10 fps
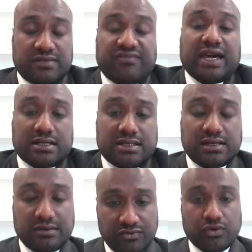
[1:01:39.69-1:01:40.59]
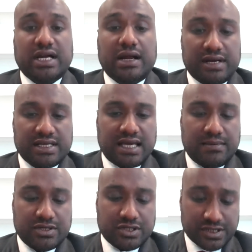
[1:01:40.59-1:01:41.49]
the factor for direct
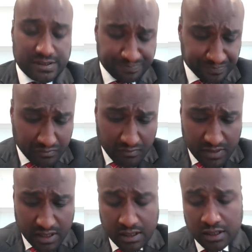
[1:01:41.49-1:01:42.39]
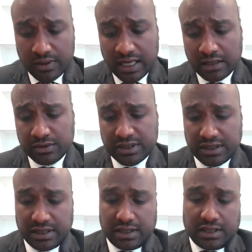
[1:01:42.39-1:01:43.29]
damages. Around